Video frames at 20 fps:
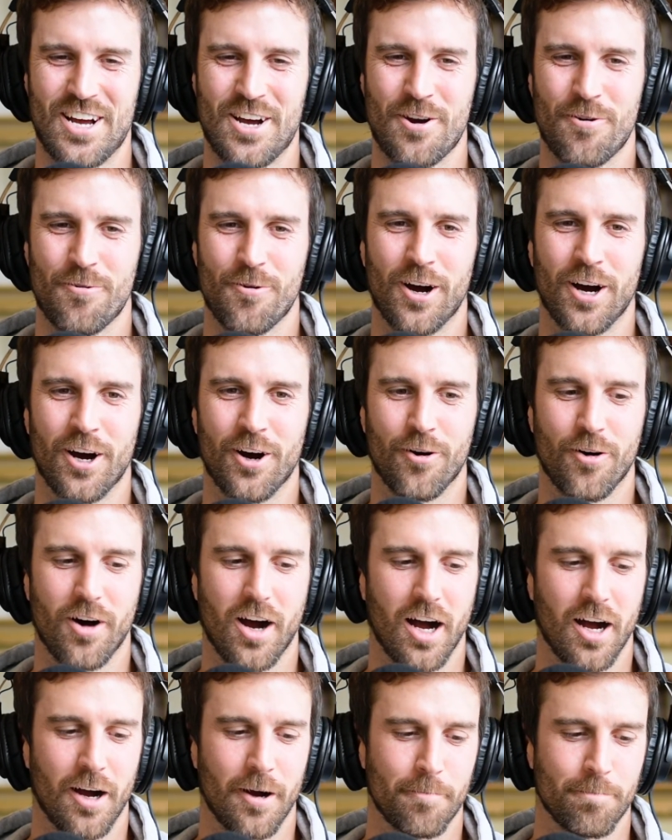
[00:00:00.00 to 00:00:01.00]

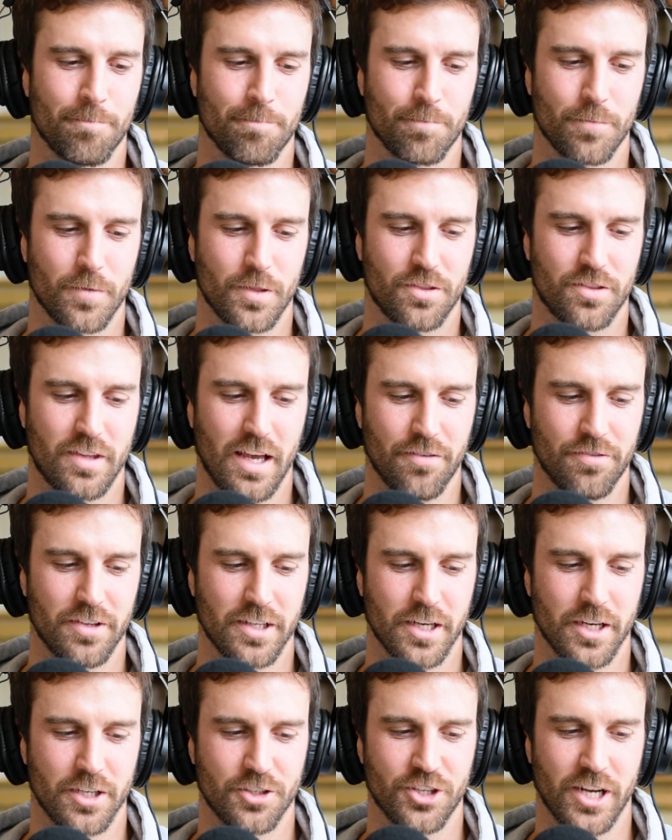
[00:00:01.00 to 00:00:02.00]
well, definitely
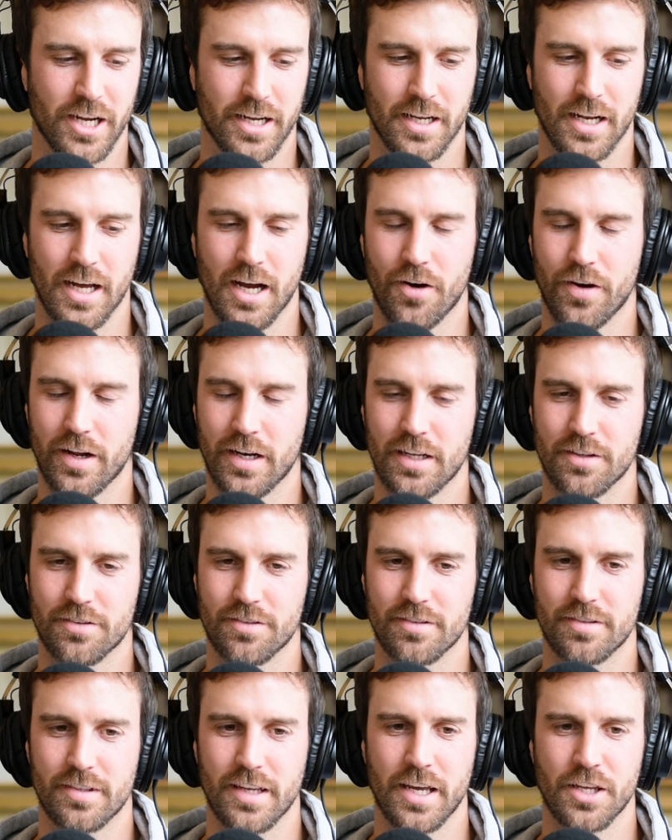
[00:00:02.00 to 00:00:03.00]
go check it out. And as you
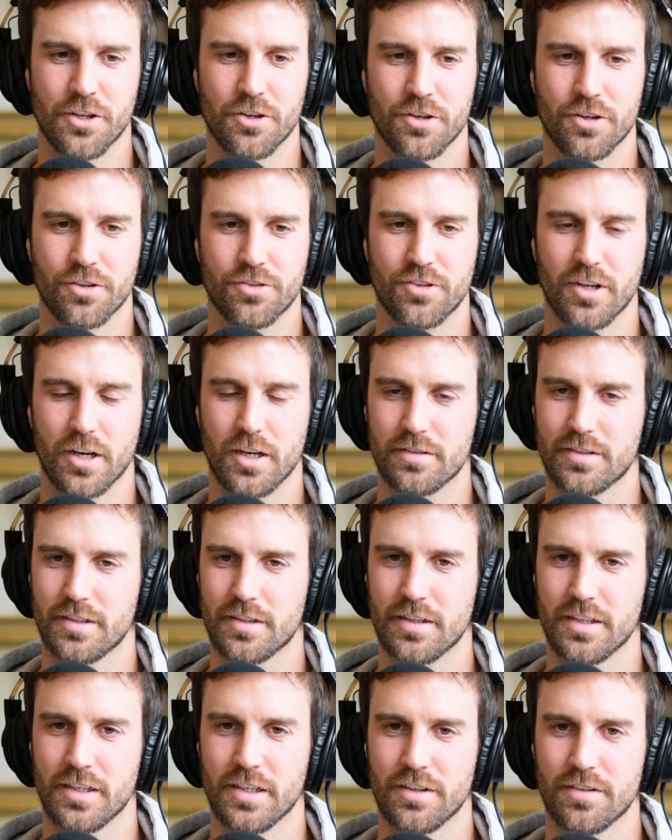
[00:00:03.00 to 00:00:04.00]
say, you started
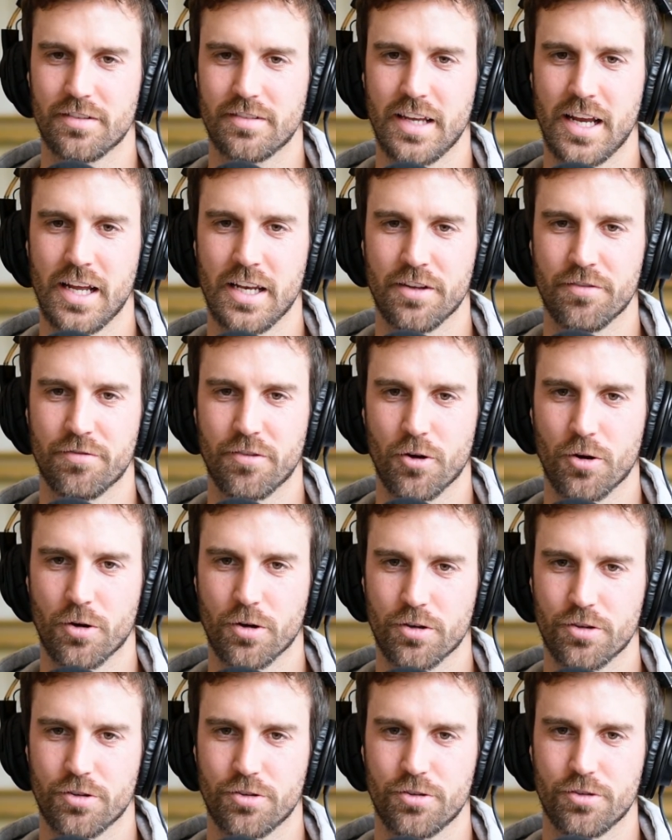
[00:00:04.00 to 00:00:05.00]
these daily
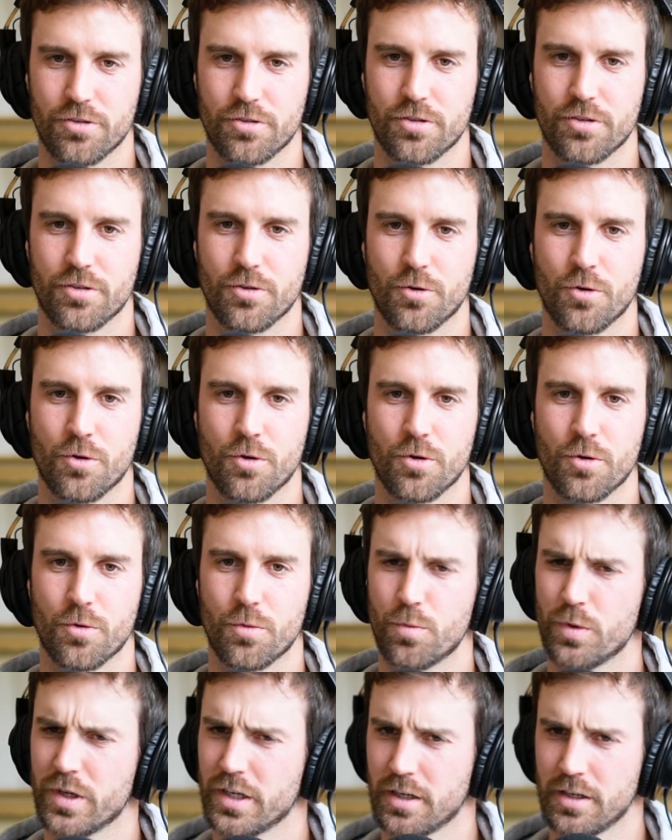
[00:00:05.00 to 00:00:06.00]
vlogs or
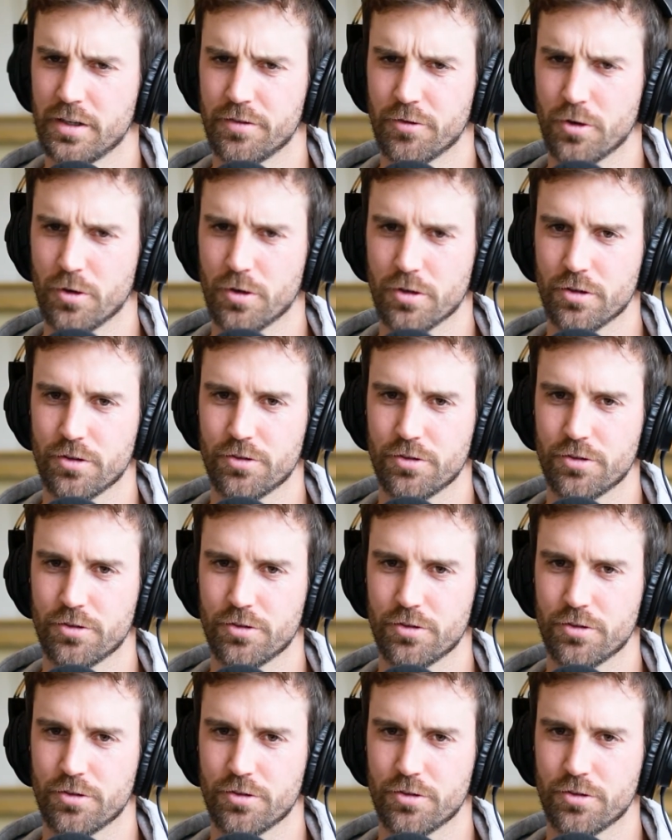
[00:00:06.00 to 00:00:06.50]
weekly vlogs,